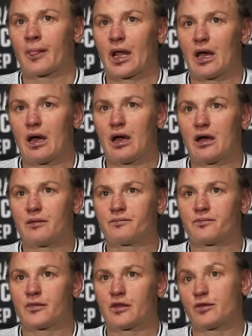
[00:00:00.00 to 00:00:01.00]

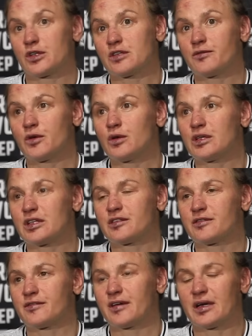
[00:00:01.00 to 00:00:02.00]
First of all, it
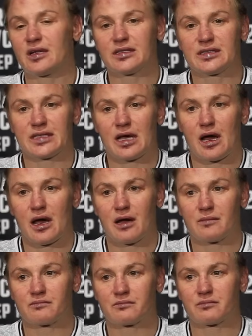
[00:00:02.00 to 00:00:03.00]
felt
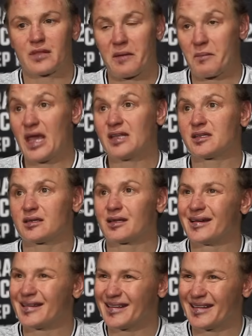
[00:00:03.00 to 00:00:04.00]
amazing
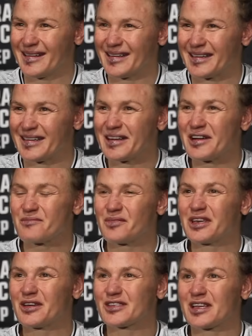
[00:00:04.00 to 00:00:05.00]

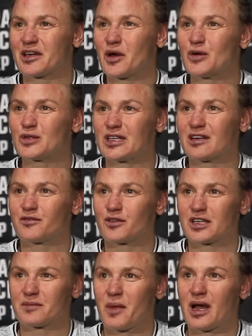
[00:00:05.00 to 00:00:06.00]
because I go there
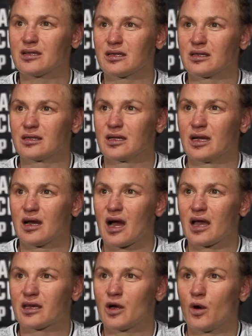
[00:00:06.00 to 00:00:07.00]
for a battle.
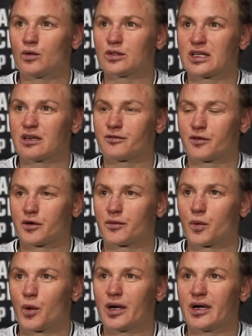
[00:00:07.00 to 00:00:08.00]
I go there for a
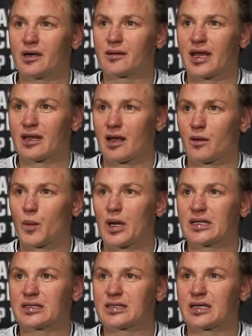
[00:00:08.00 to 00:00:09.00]
war, and I
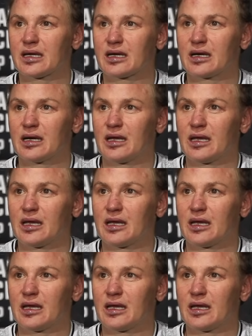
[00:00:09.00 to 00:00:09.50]
went there.